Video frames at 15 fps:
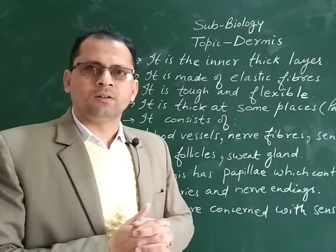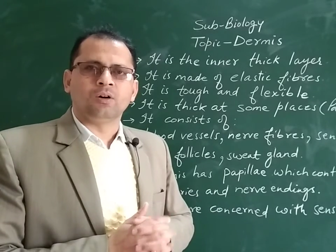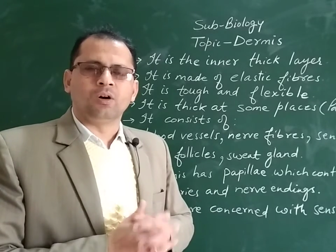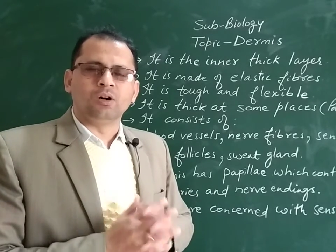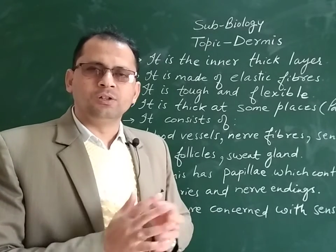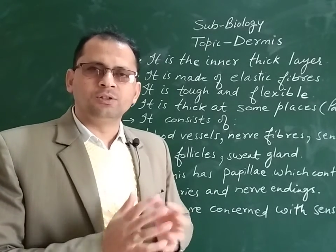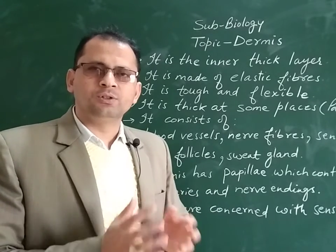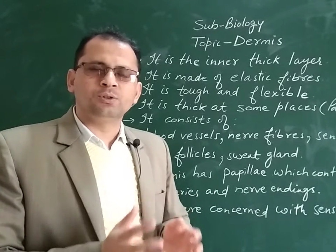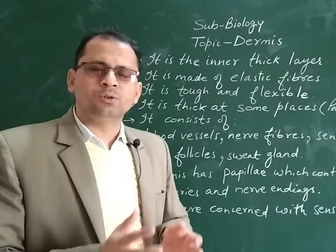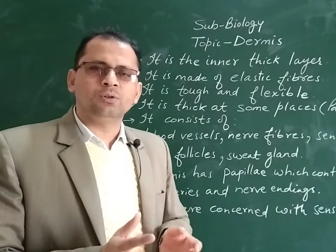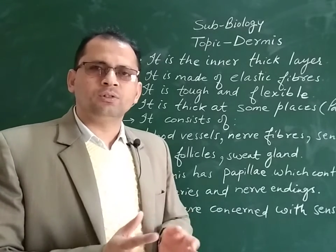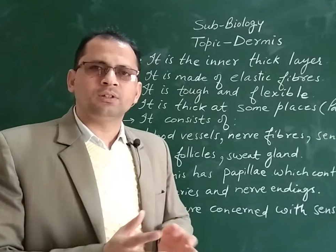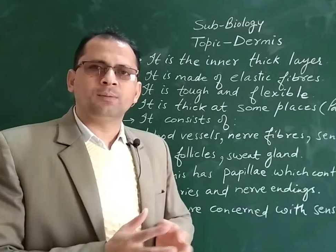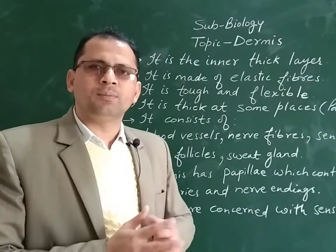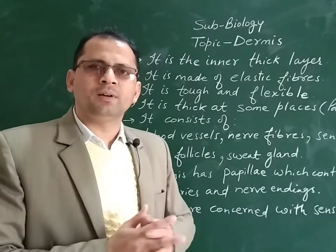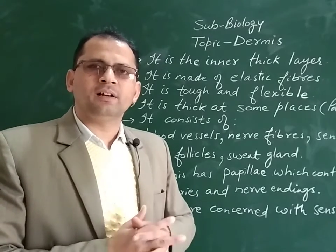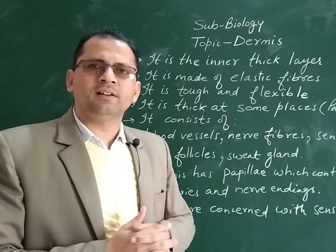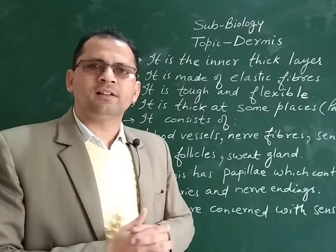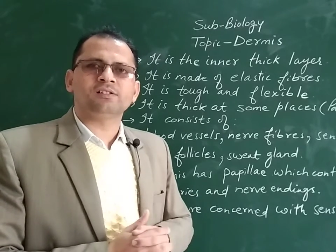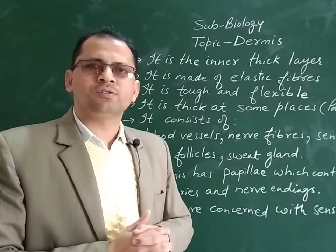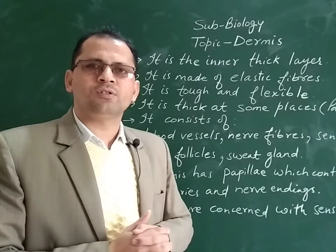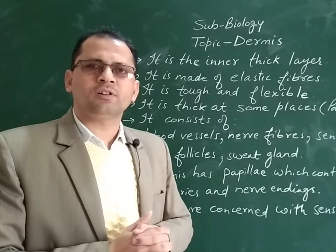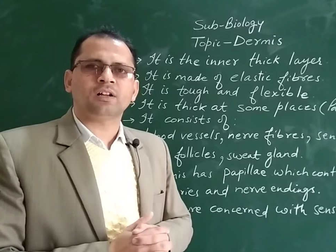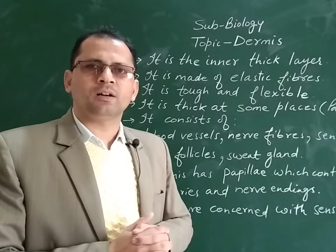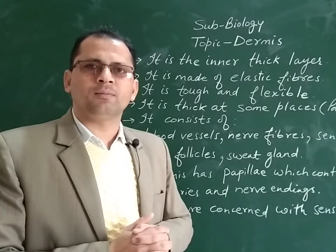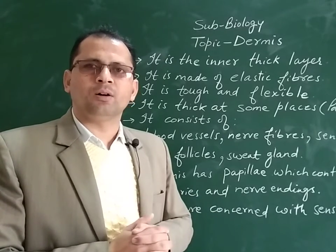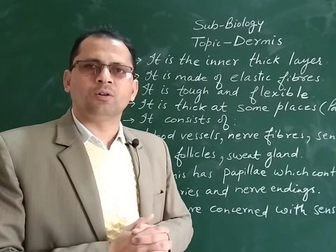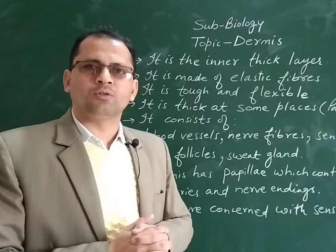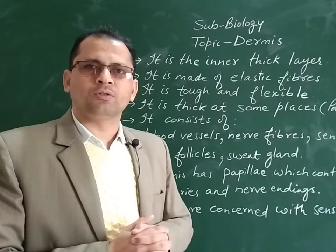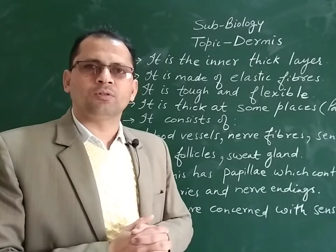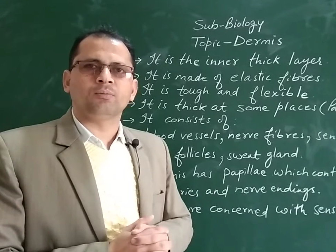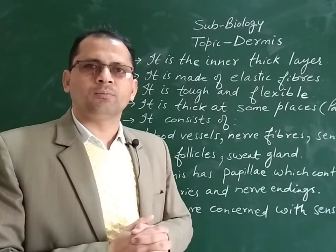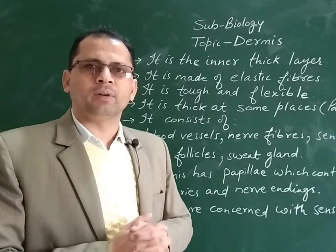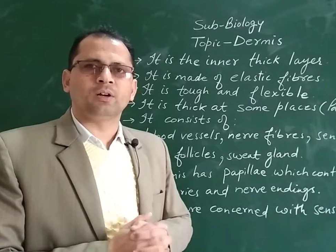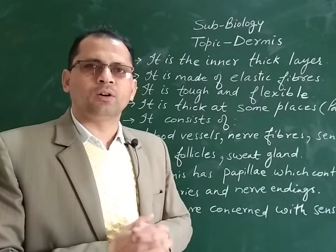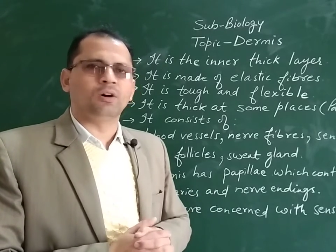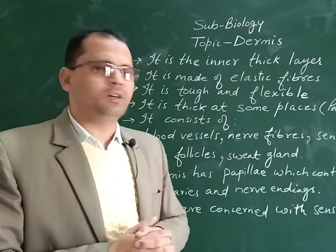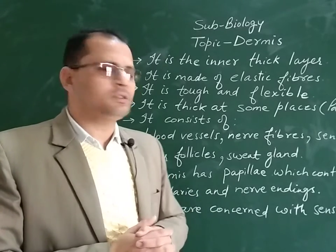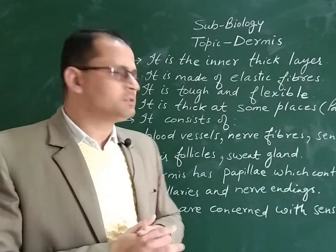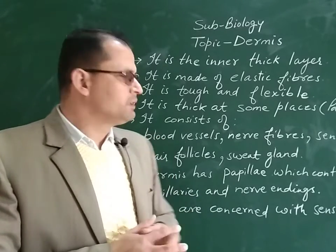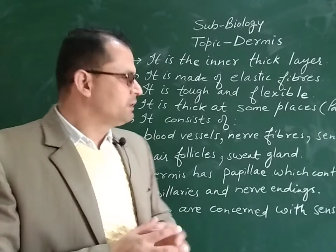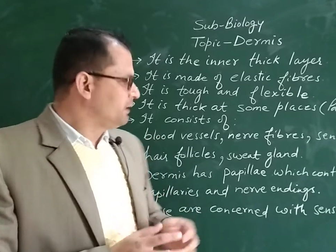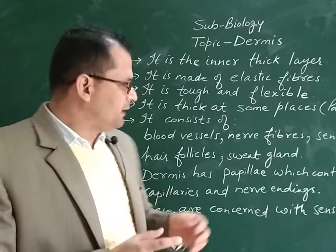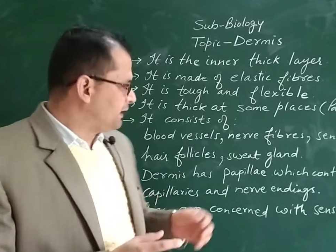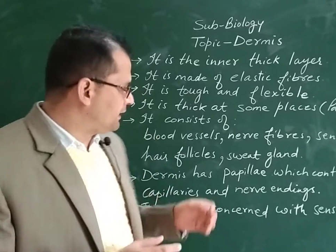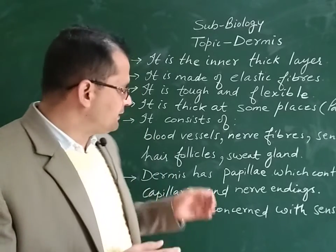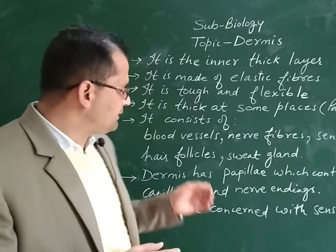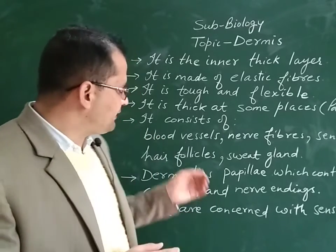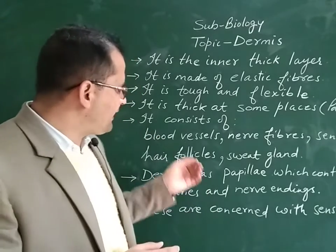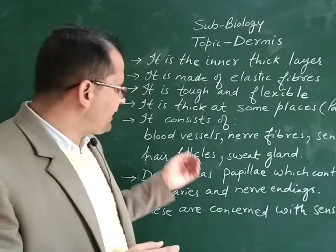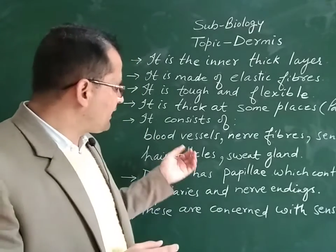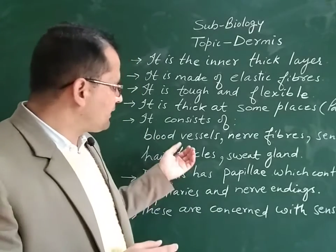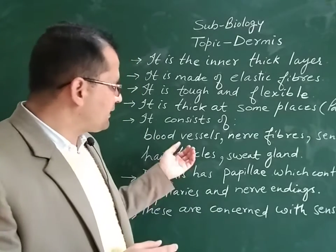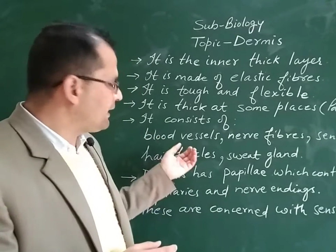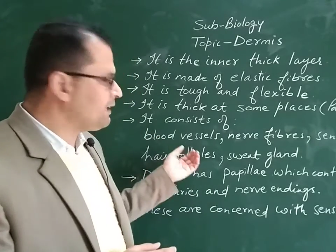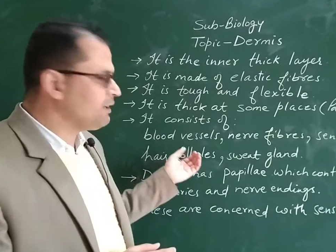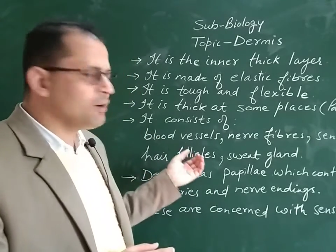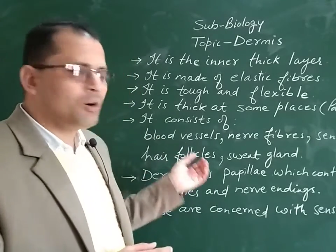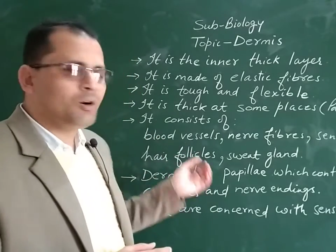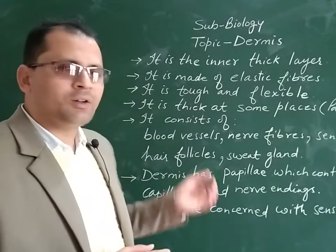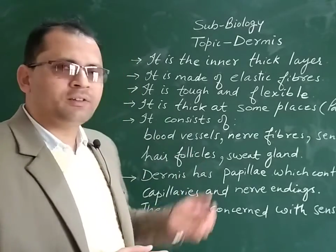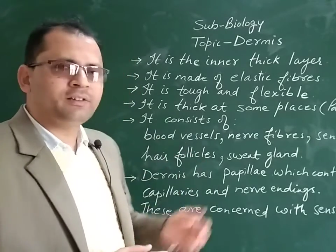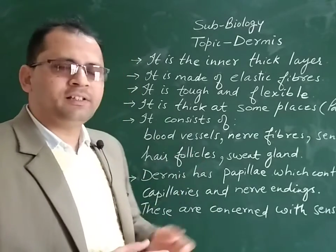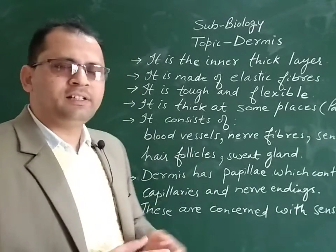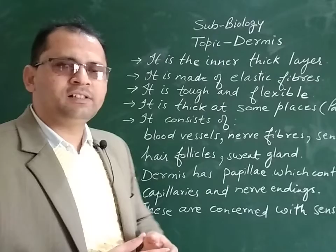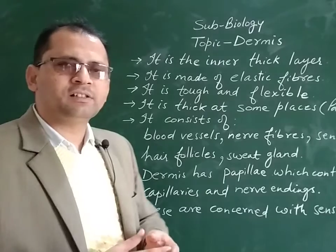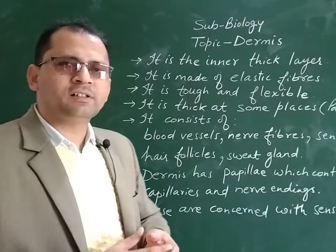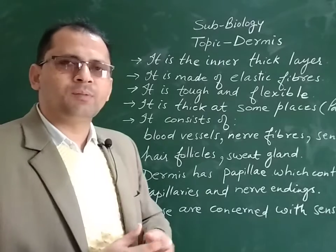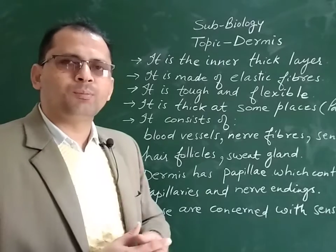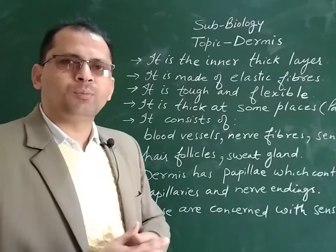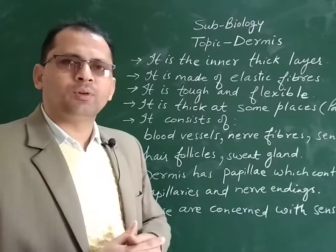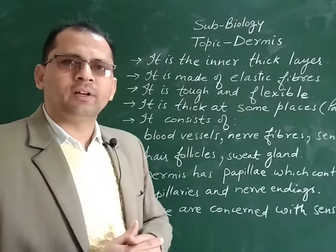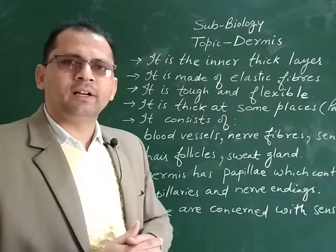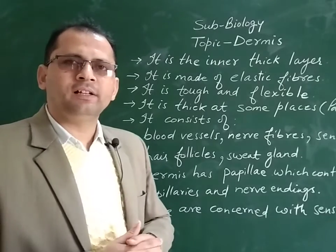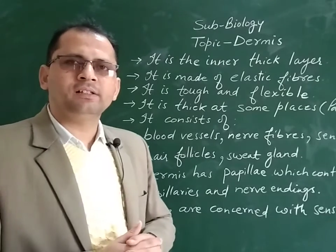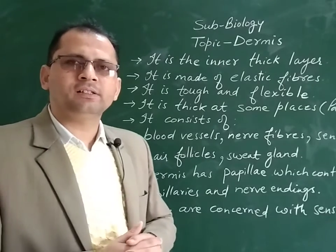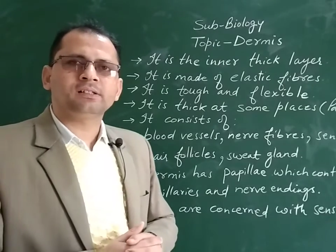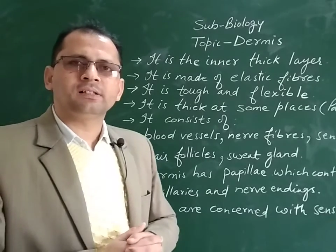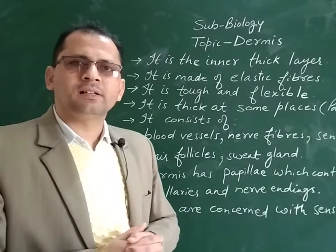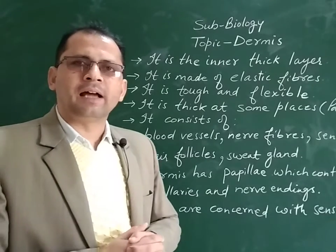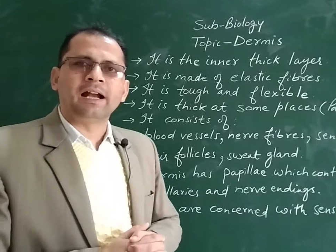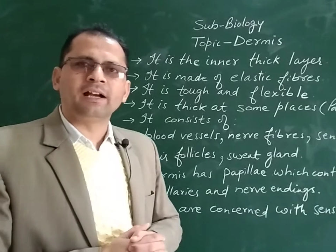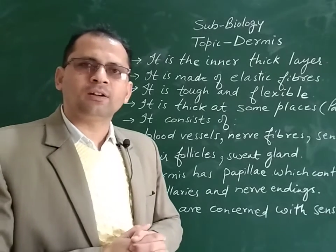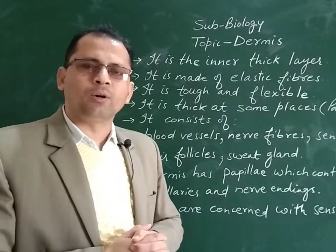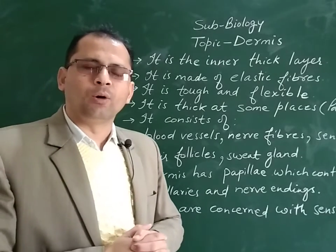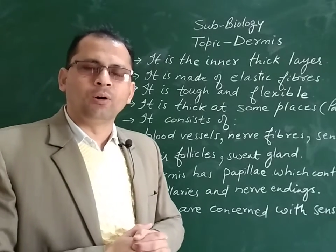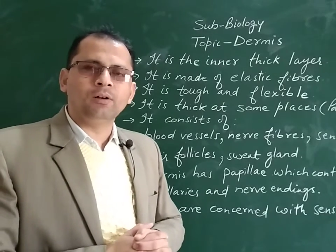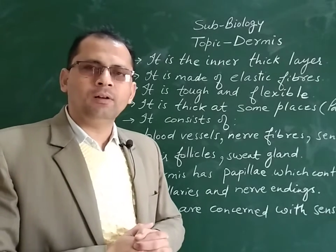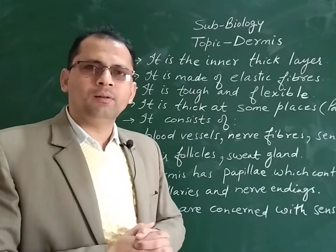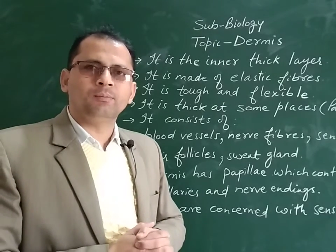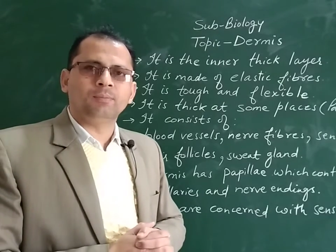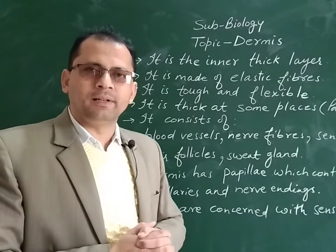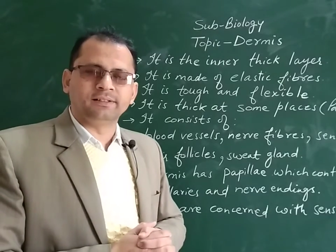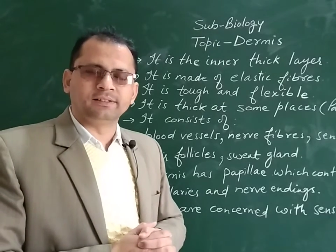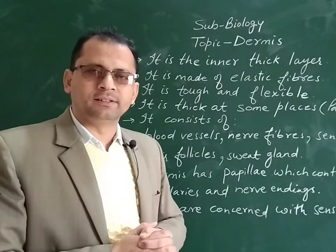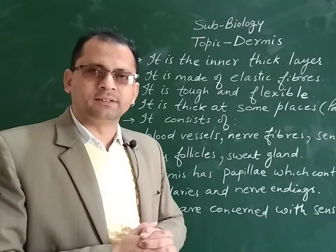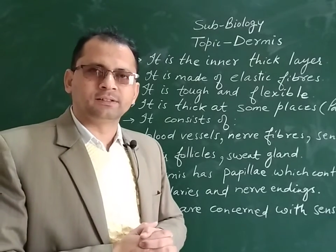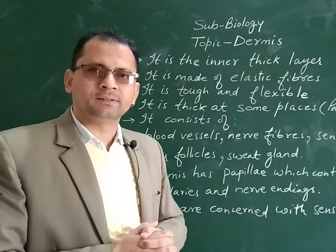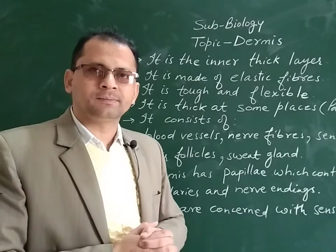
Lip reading: Also the blood does not come out because it is lacking all these components at all places.